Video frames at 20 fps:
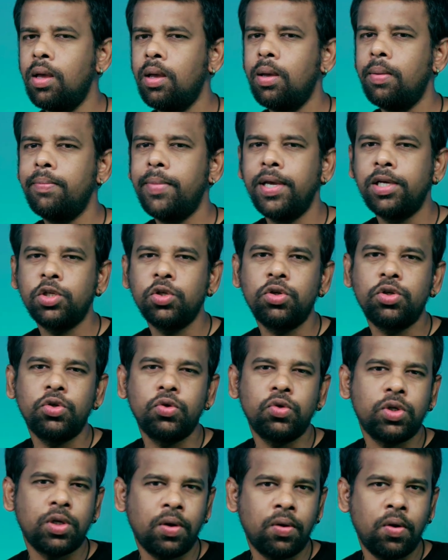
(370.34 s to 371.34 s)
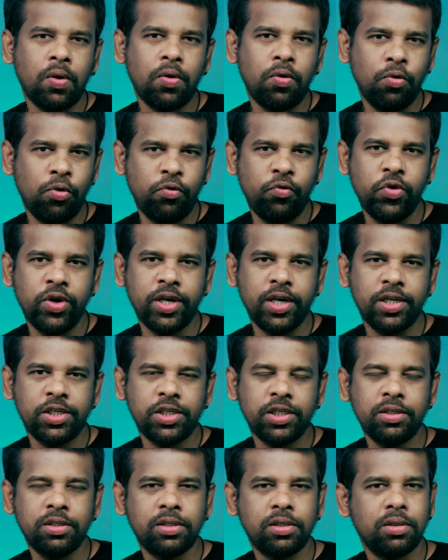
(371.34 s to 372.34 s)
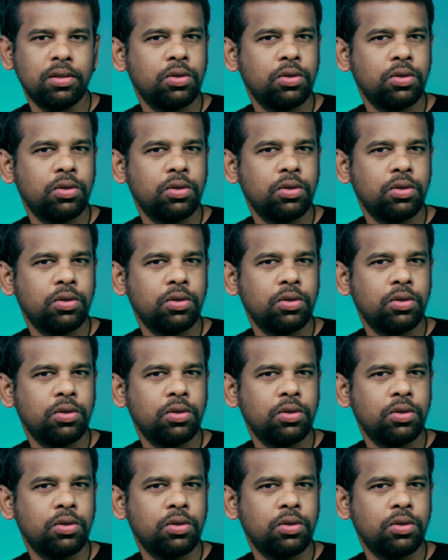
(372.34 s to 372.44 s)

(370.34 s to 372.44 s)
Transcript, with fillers: Make sure to turn on notifications